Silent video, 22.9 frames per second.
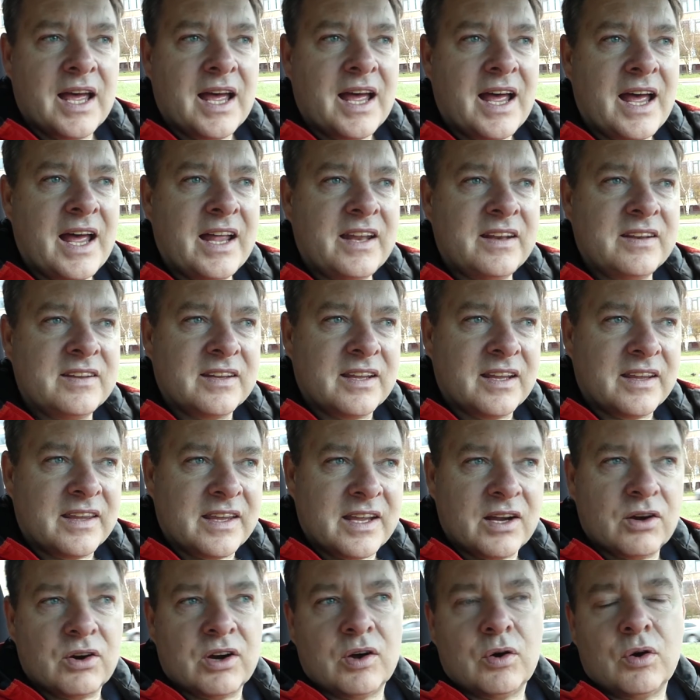And
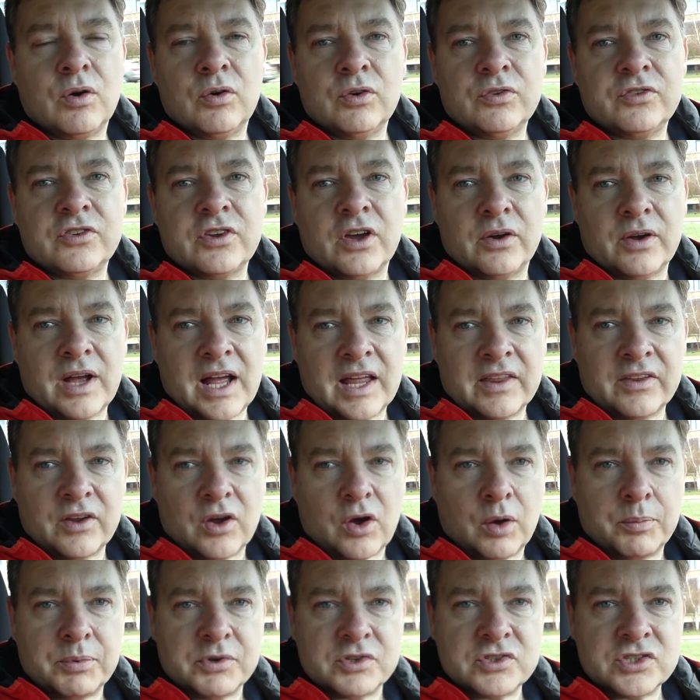there are also other
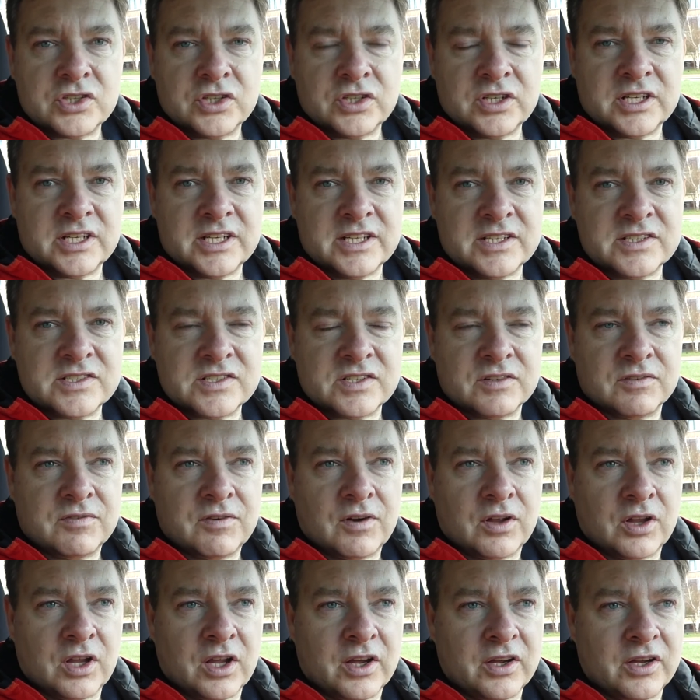opportunities to
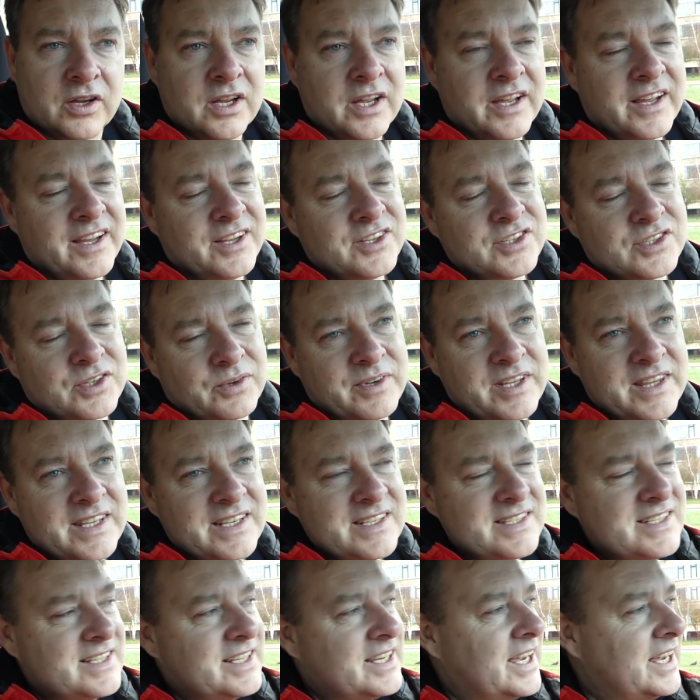follow. So in
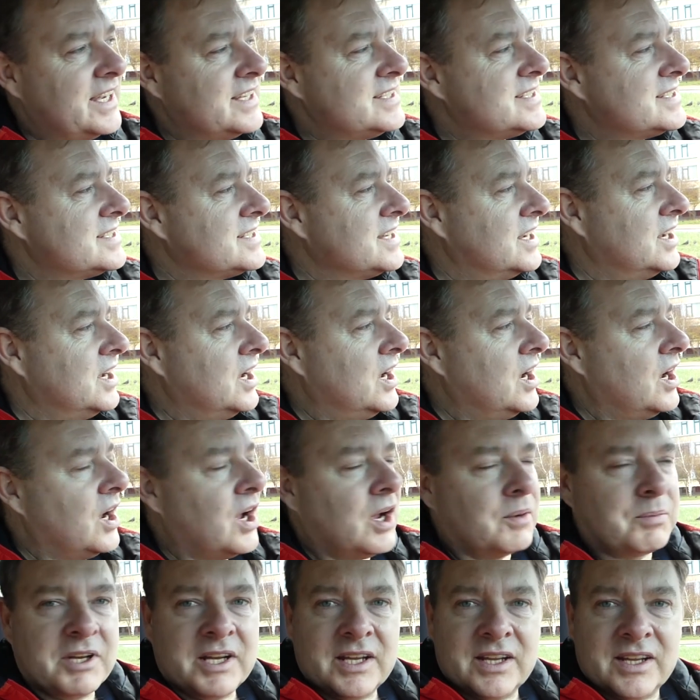this case,
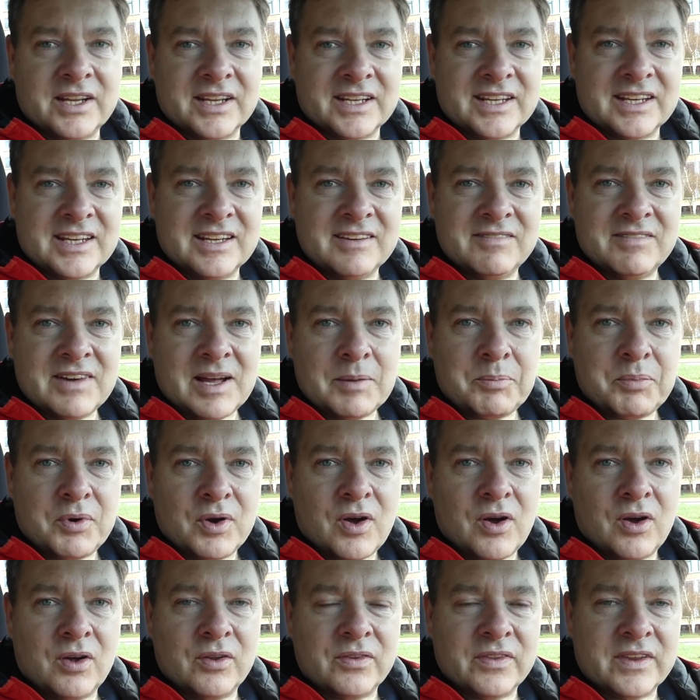I'm going to give up
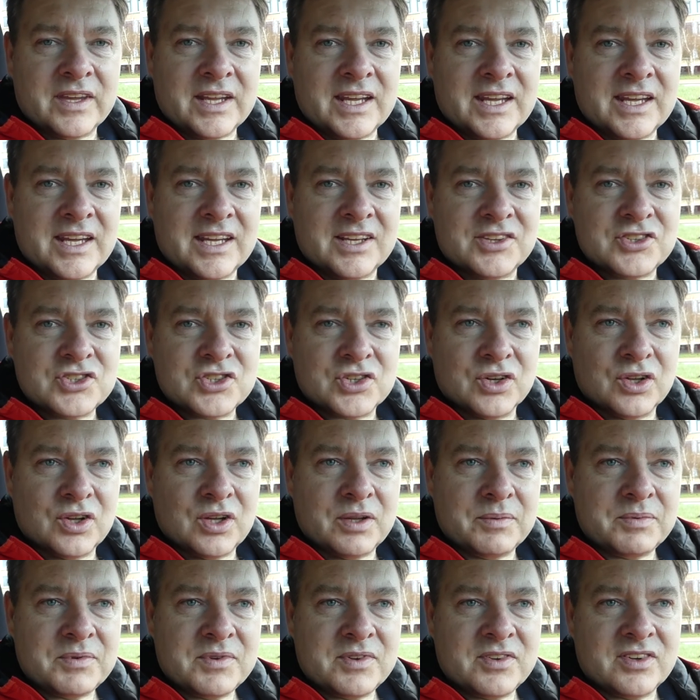on the
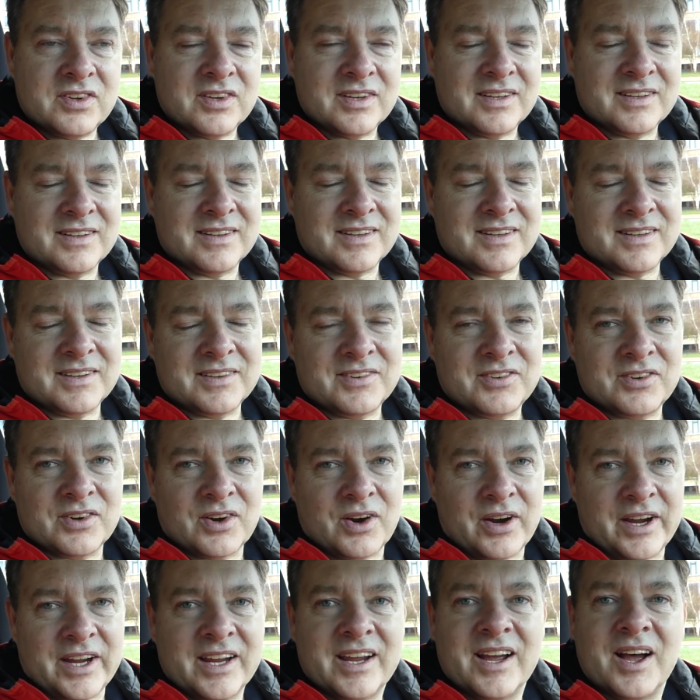tulips.
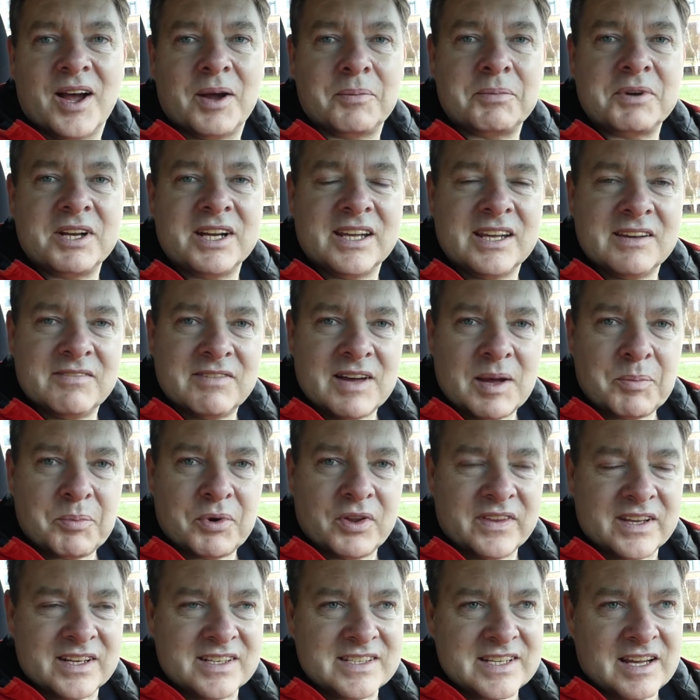I'm going to give up
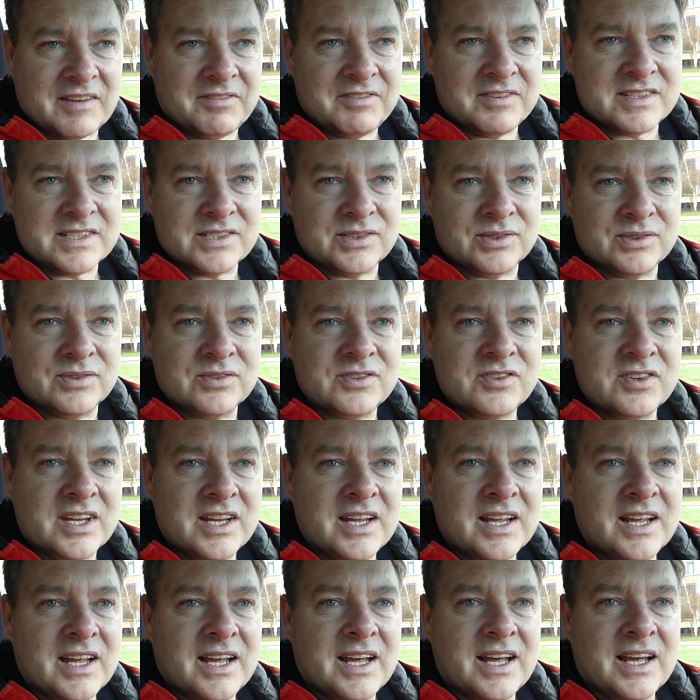on the daffodils
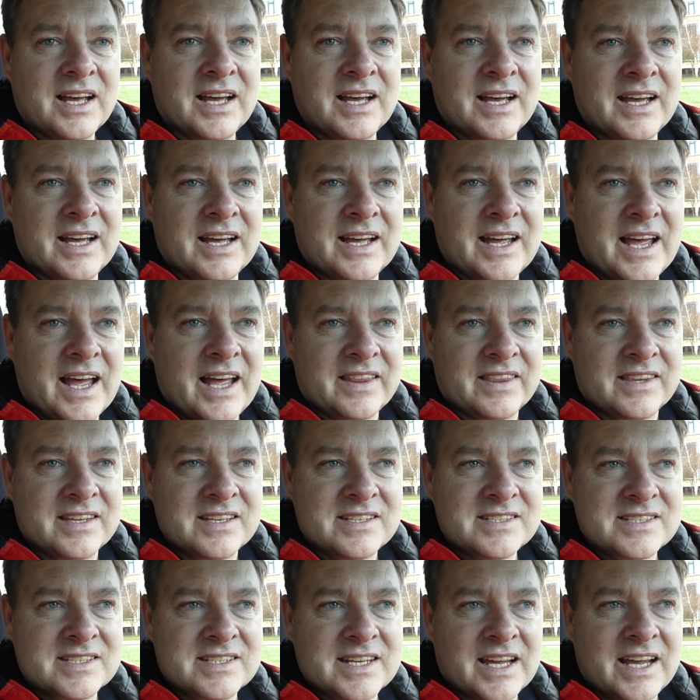at
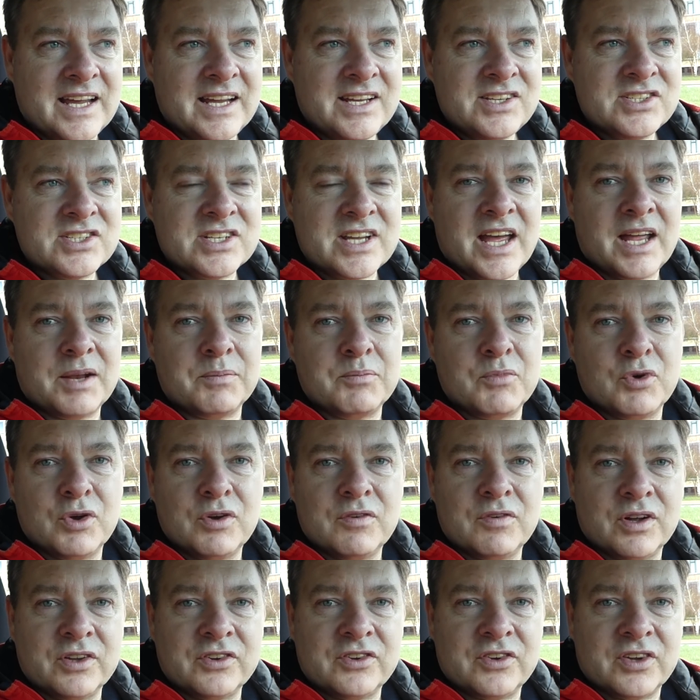this stage and
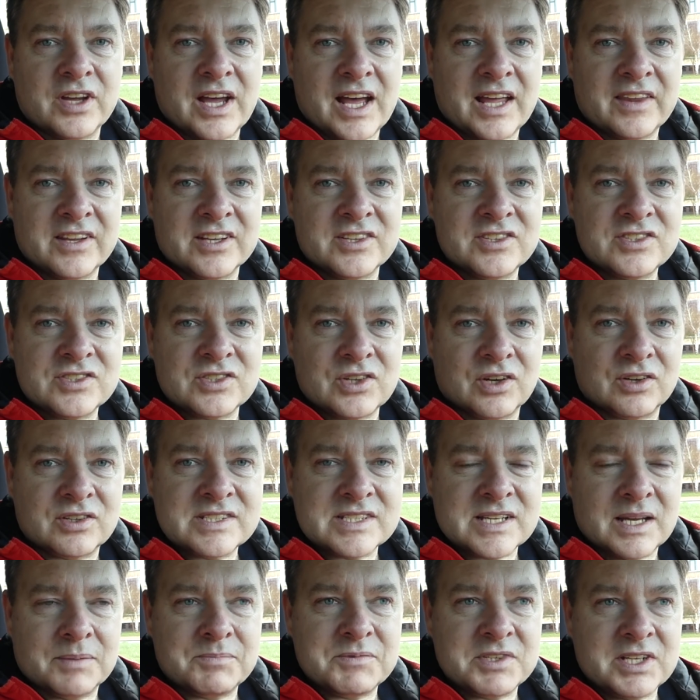move on to other stock
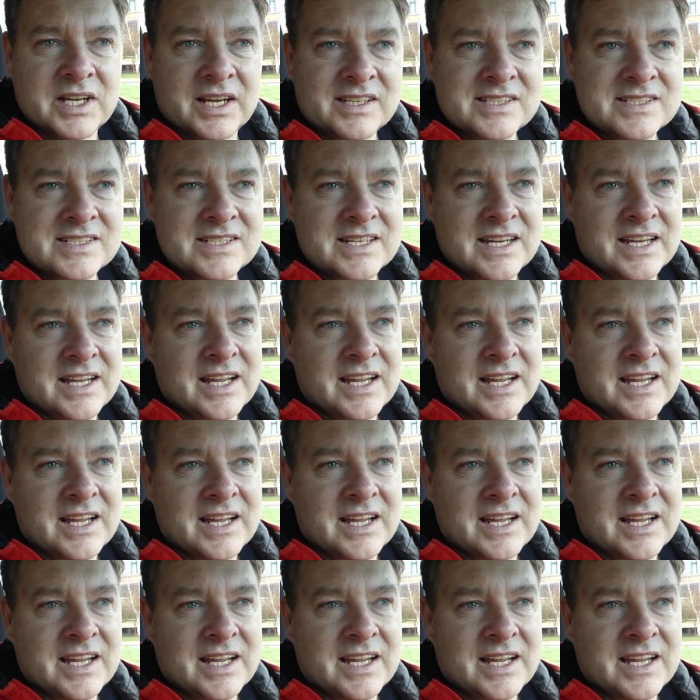subjects.